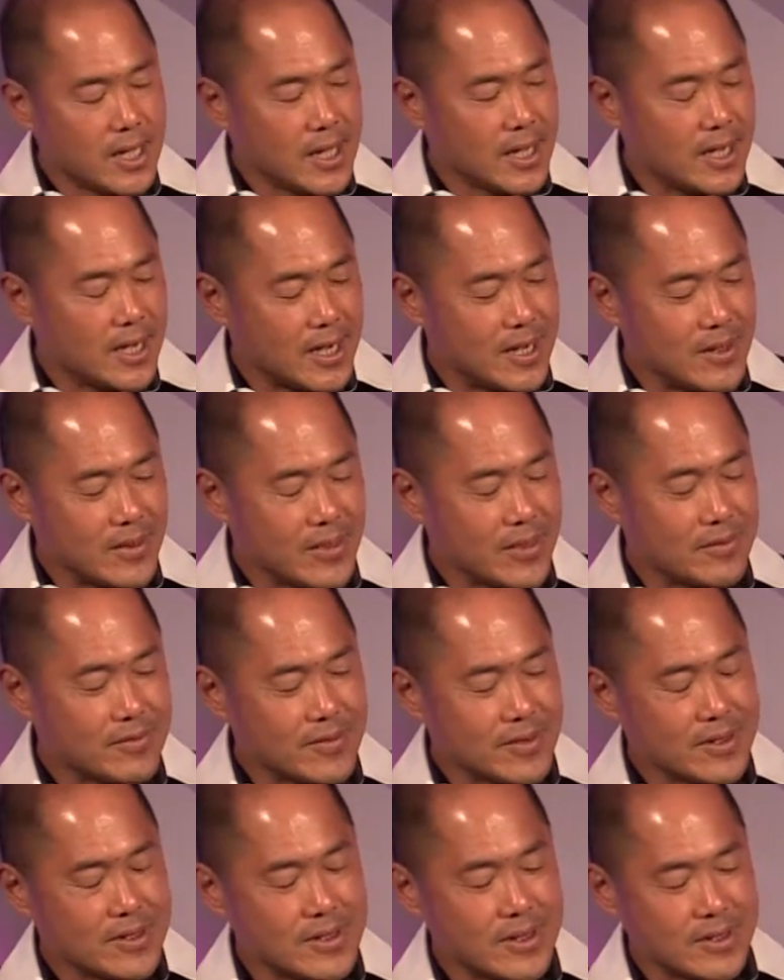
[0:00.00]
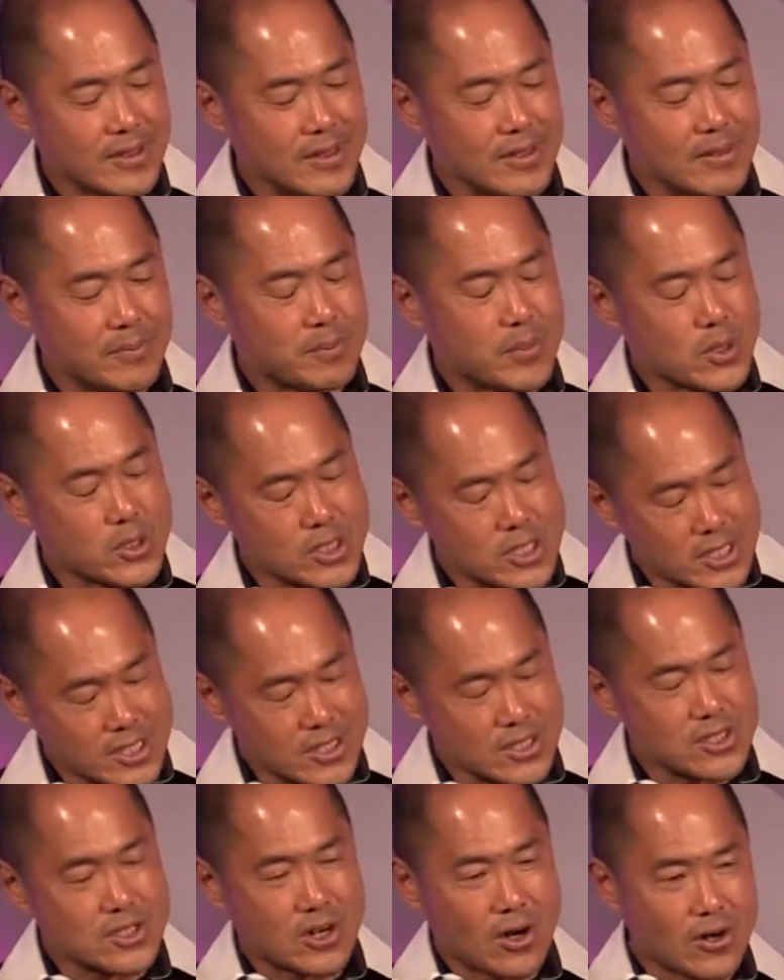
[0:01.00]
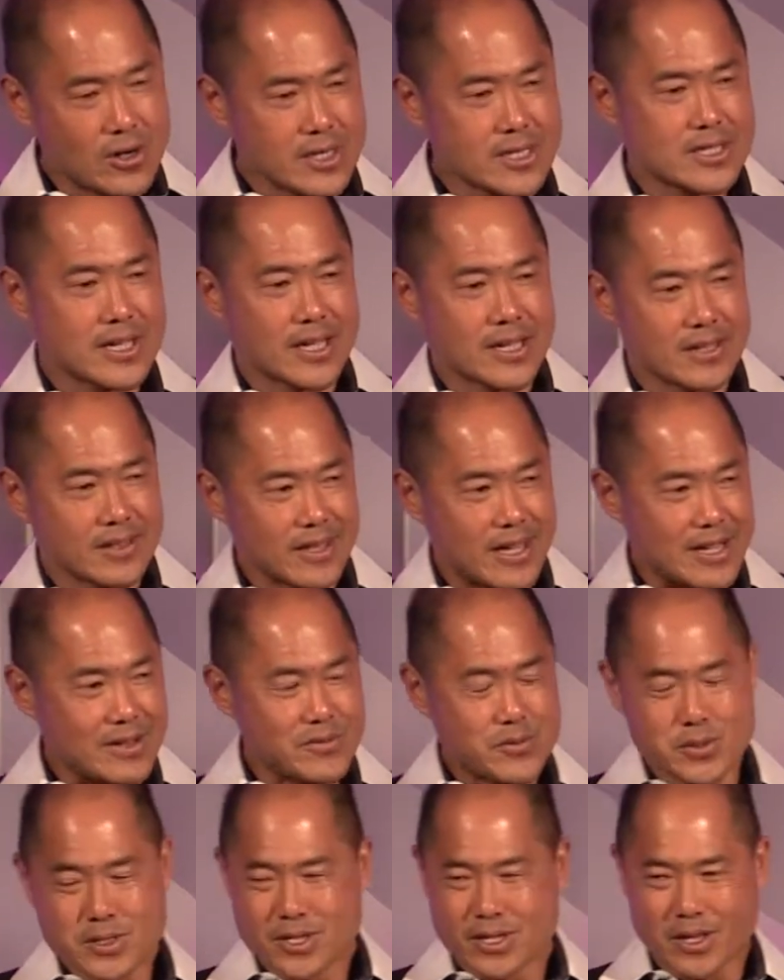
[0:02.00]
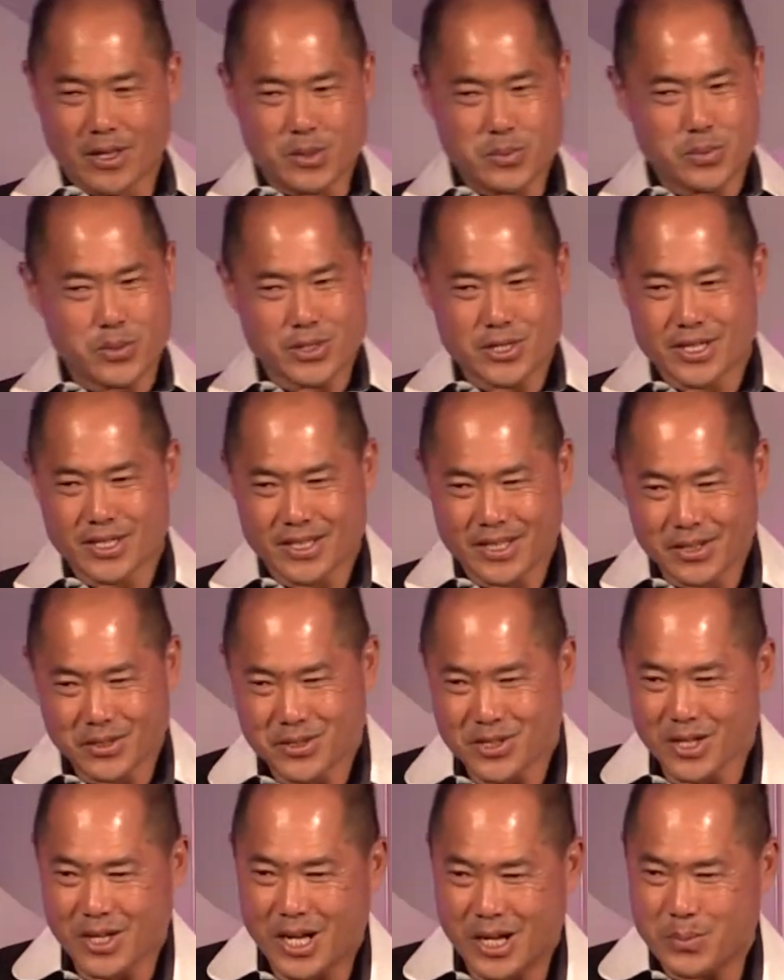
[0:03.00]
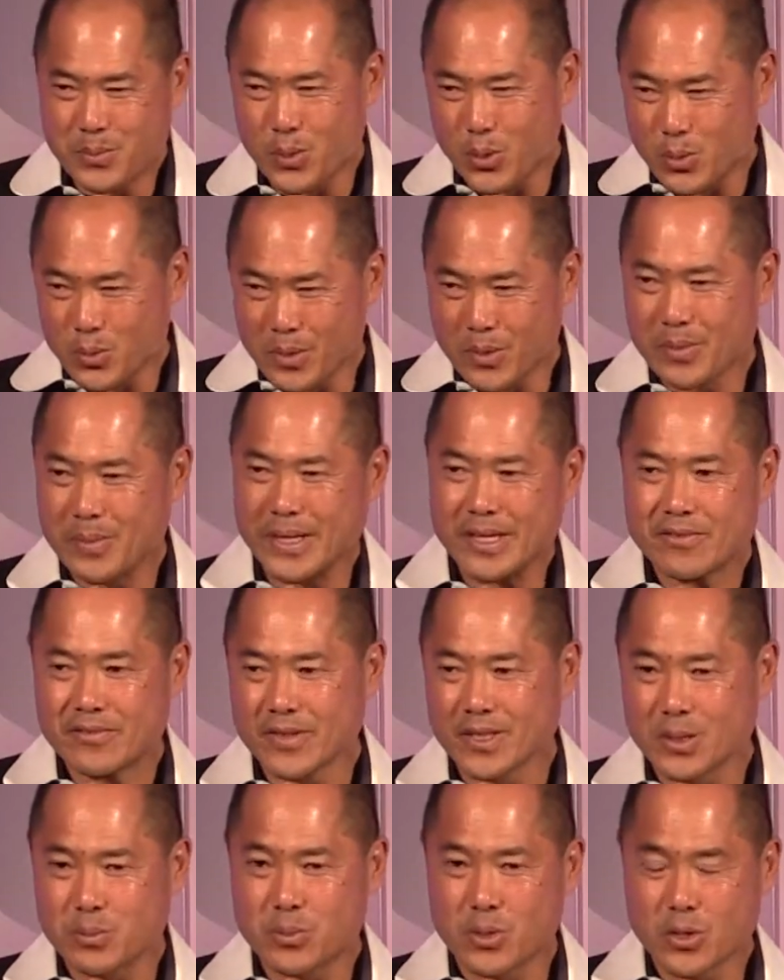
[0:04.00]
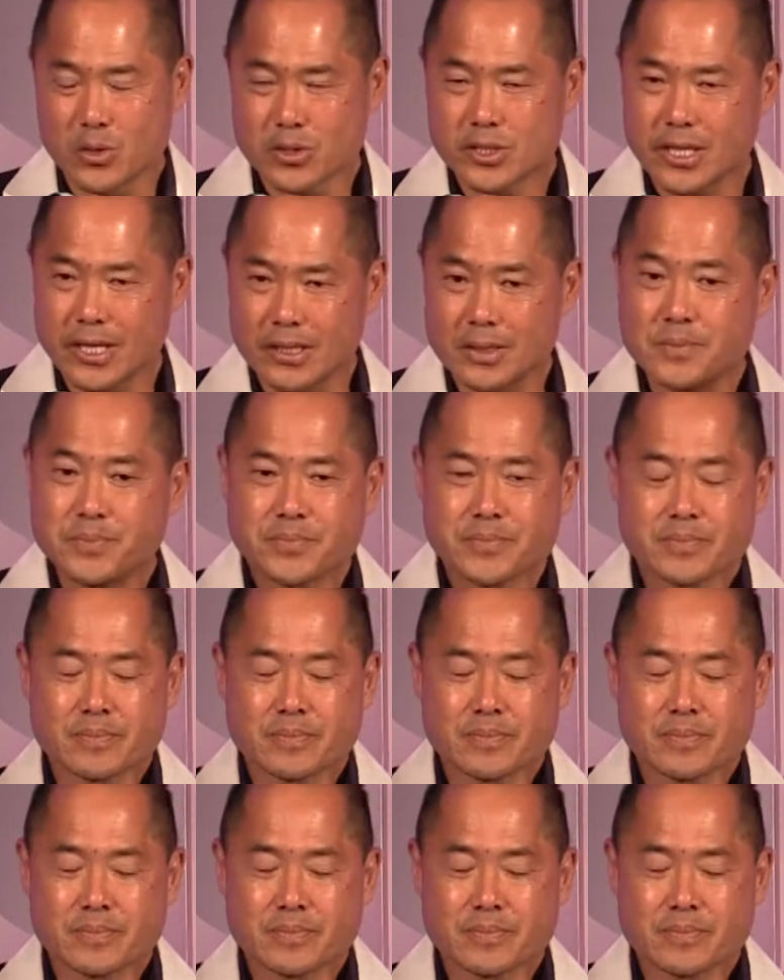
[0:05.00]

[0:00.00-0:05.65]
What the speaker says: The person that started Second Life was another person that used to kiteboard with me, Philip Rosedale.